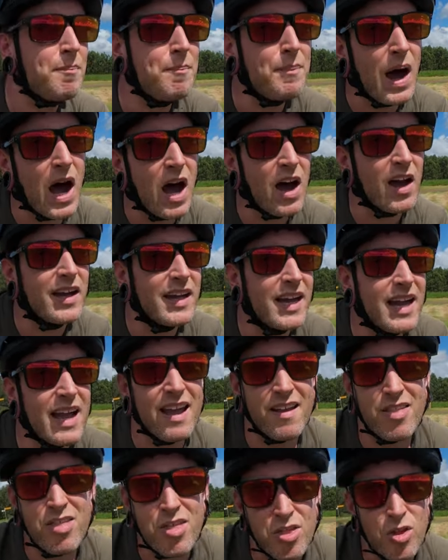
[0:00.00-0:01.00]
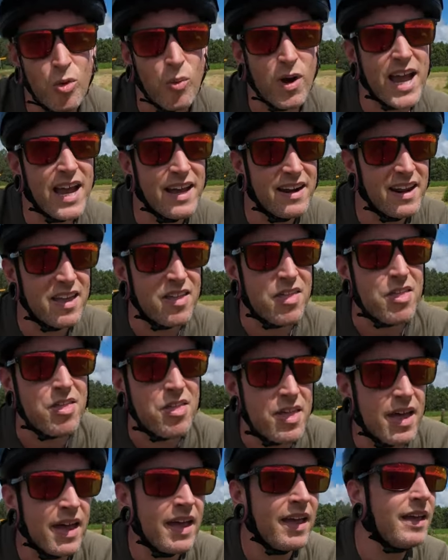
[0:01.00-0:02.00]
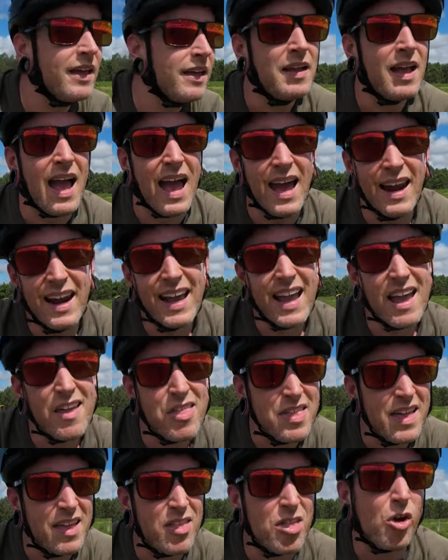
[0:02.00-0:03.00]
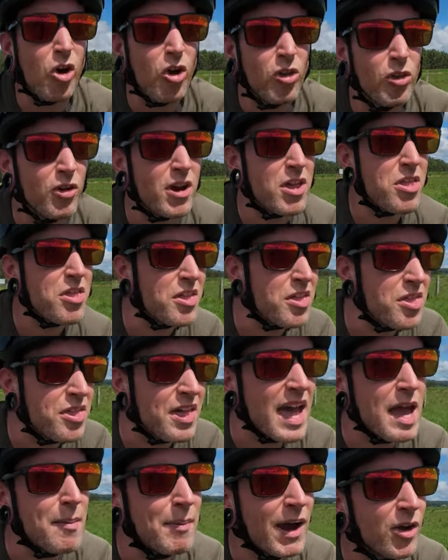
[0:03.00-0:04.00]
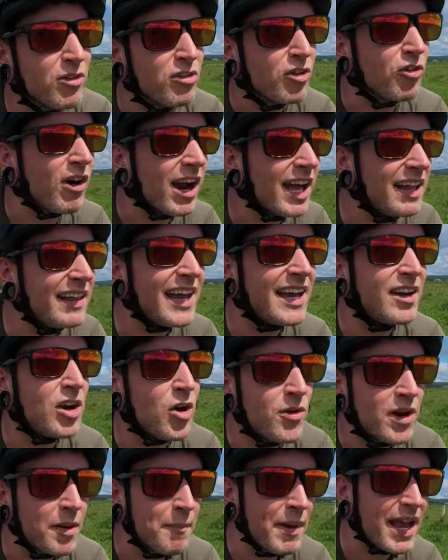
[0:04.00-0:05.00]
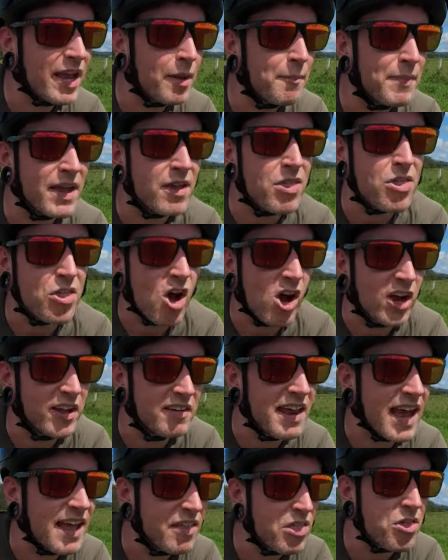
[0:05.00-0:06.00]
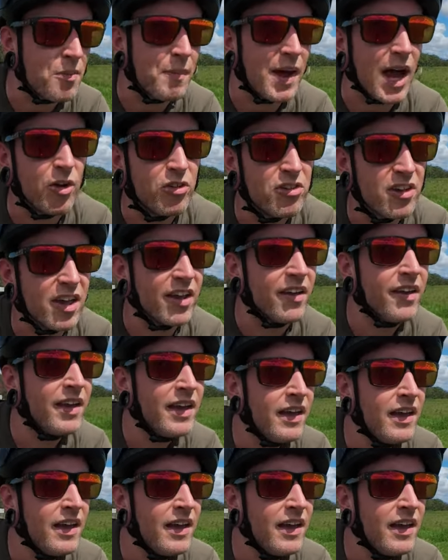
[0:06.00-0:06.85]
But it's the way it is. And I guess that's all there is to say about it, really. I don't wanna make a big song and dance about it.